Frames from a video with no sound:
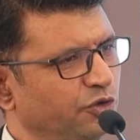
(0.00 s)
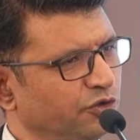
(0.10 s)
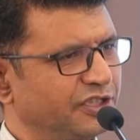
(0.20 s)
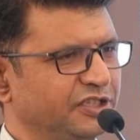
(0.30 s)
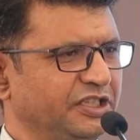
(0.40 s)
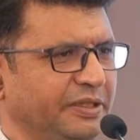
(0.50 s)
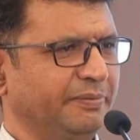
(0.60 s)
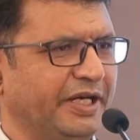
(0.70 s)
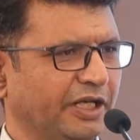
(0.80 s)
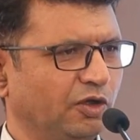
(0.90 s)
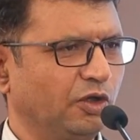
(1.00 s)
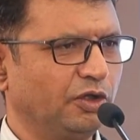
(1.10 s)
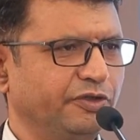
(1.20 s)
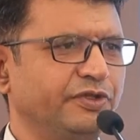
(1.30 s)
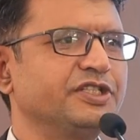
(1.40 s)
uses the thin bed
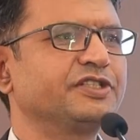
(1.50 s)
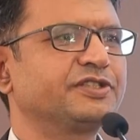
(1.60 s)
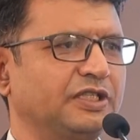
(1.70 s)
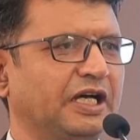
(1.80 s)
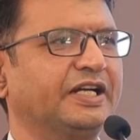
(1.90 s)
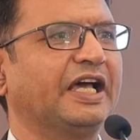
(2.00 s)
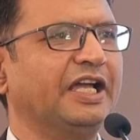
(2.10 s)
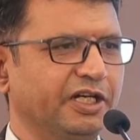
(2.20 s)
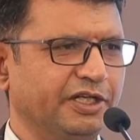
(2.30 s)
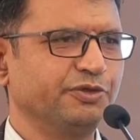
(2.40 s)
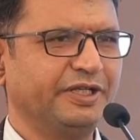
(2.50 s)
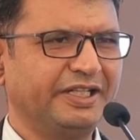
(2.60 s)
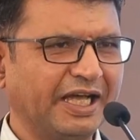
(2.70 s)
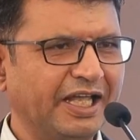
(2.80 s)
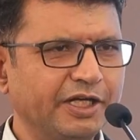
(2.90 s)
technology, which is a tile adhesive. In
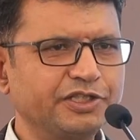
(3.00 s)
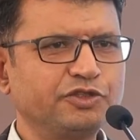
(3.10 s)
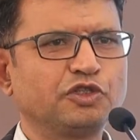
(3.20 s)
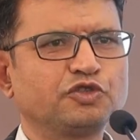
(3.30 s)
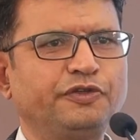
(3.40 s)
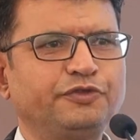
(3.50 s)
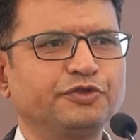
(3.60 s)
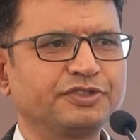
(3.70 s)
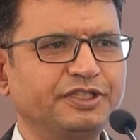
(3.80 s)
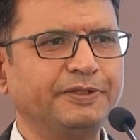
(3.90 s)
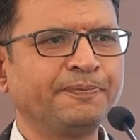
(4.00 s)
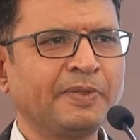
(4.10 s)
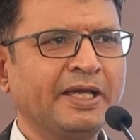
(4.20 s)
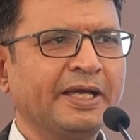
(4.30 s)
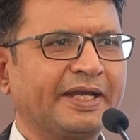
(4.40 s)
tile adhesive also, if you see,
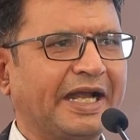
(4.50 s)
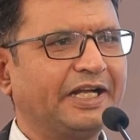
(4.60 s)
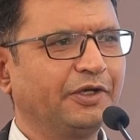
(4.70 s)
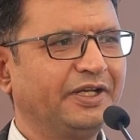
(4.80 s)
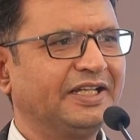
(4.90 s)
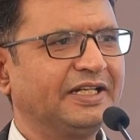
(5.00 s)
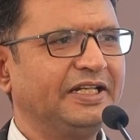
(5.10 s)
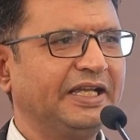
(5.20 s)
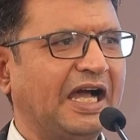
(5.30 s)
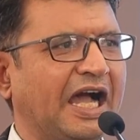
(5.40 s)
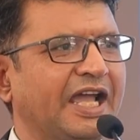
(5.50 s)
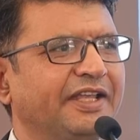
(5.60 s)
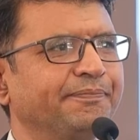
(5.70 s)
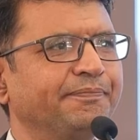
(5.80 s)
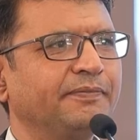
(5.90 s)
categorically
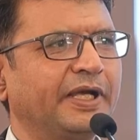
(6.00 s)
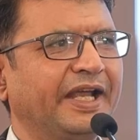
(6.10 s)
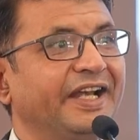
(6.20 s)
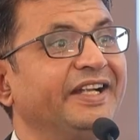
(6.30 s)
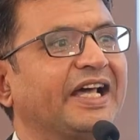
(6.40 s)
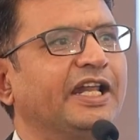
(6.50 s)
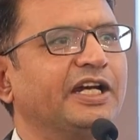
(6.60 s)
high-end tile